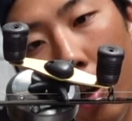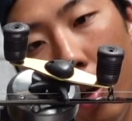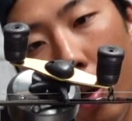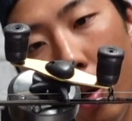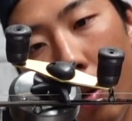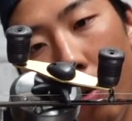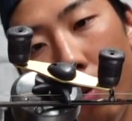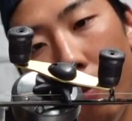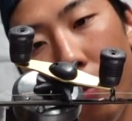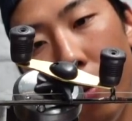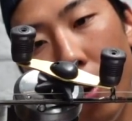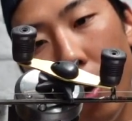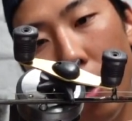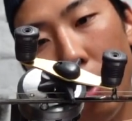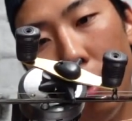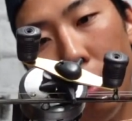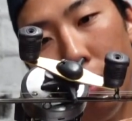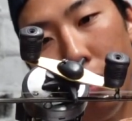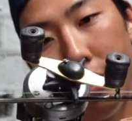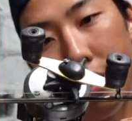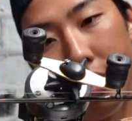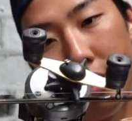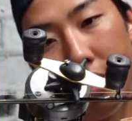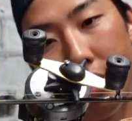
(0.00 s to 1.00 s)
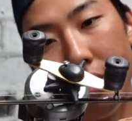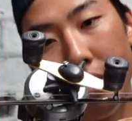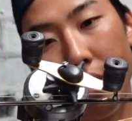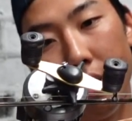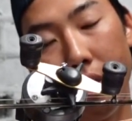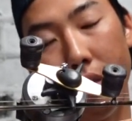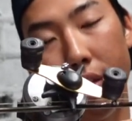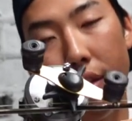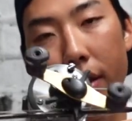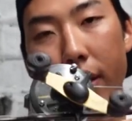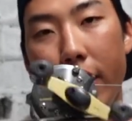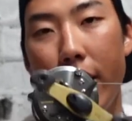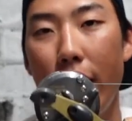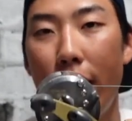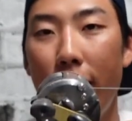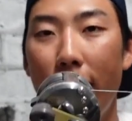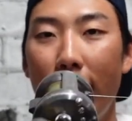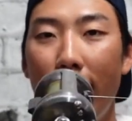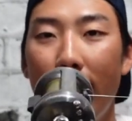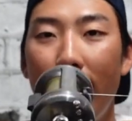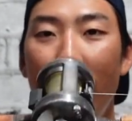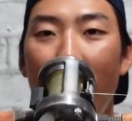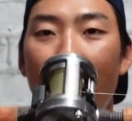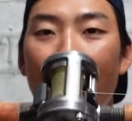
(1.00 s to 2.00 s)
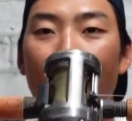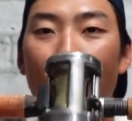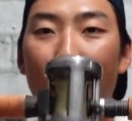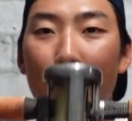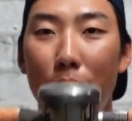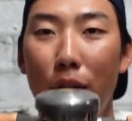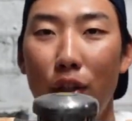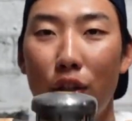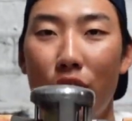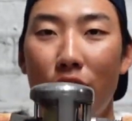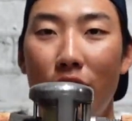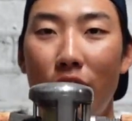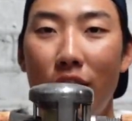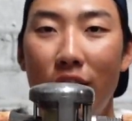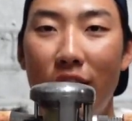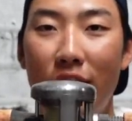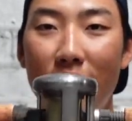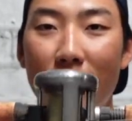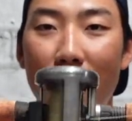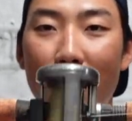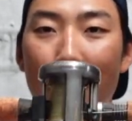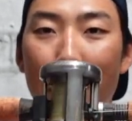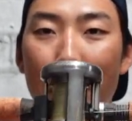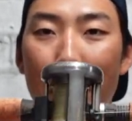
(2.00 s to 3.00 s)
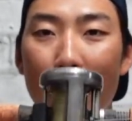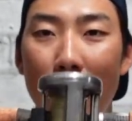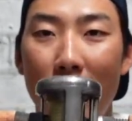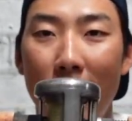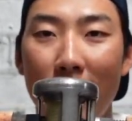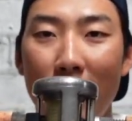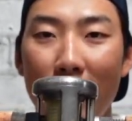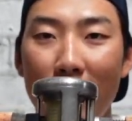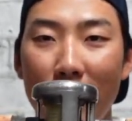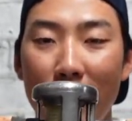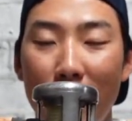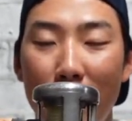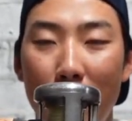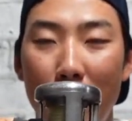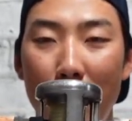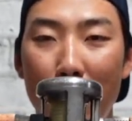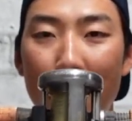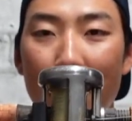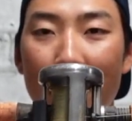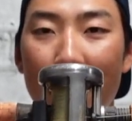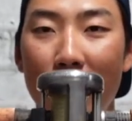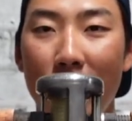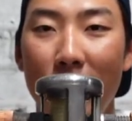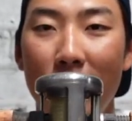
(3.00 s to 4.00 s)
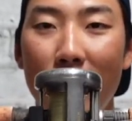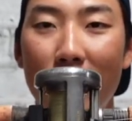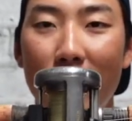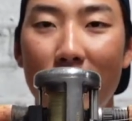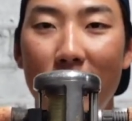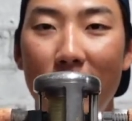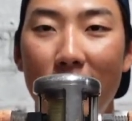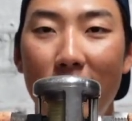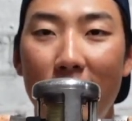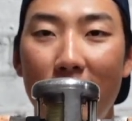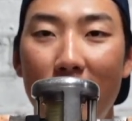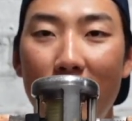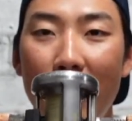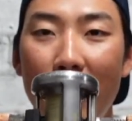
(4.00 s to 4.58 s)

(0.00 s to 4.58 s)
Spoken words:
Covarlus, I think. I'm not sure, it's not mine, it's my brother, so.